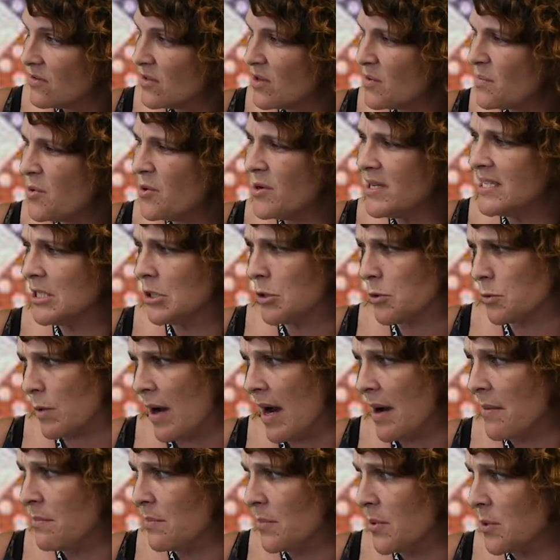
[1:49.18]
The boys
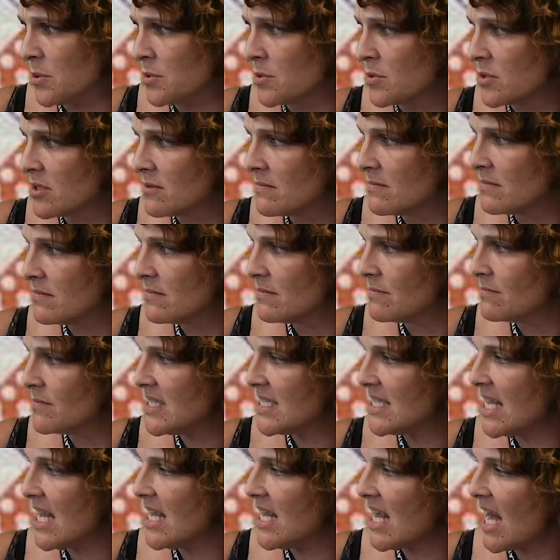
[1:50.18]
grumbled,
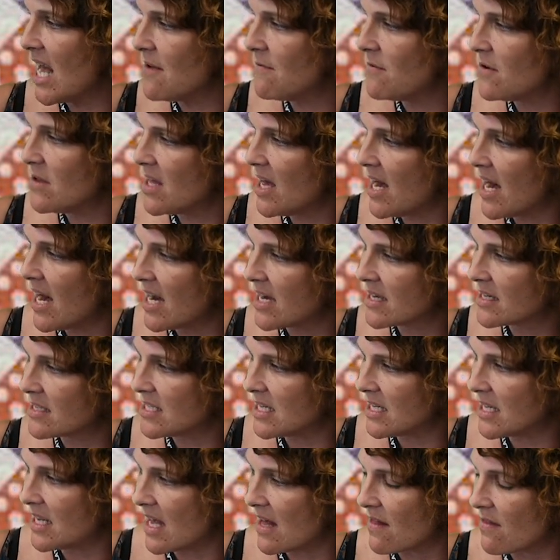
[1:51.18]
but they gave her the hug
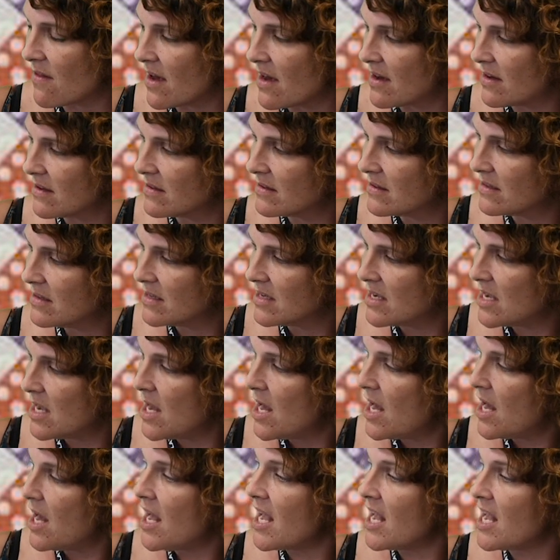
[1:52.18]
together.
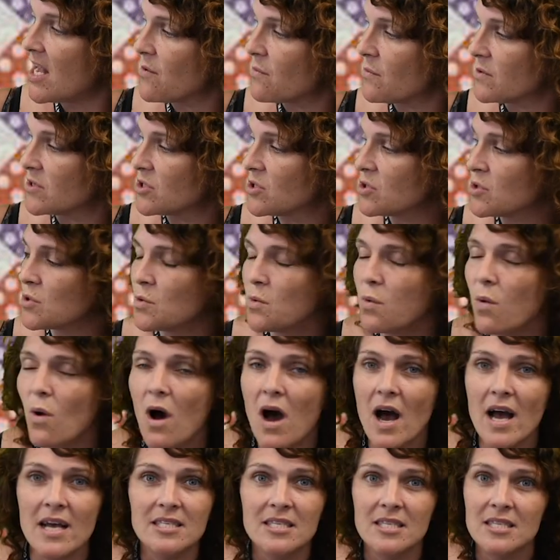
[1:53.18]
It was
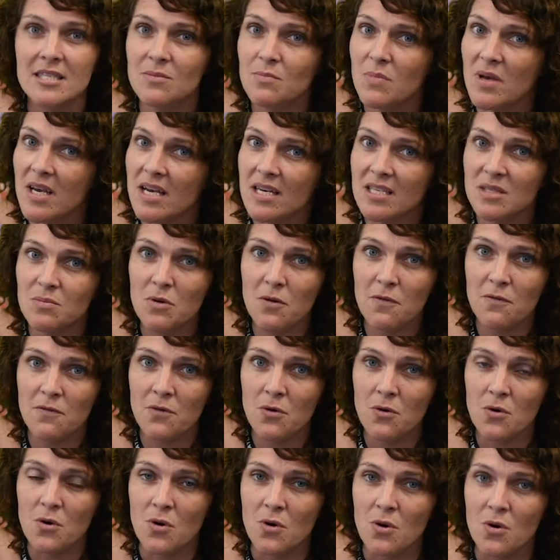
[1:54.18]
twice as big as
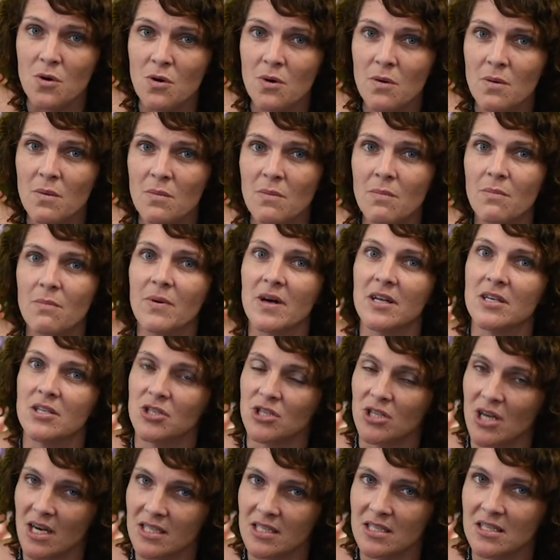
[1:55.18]
before,
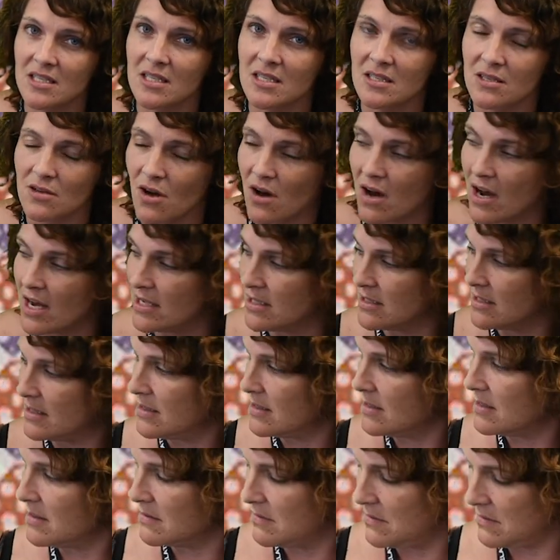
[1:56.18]
but just as
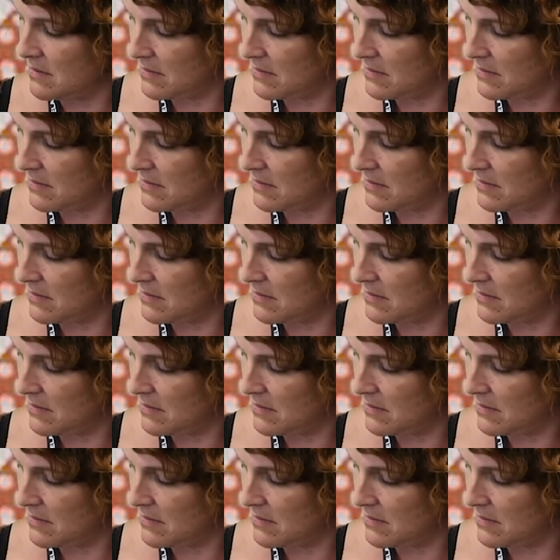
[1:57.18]
nice.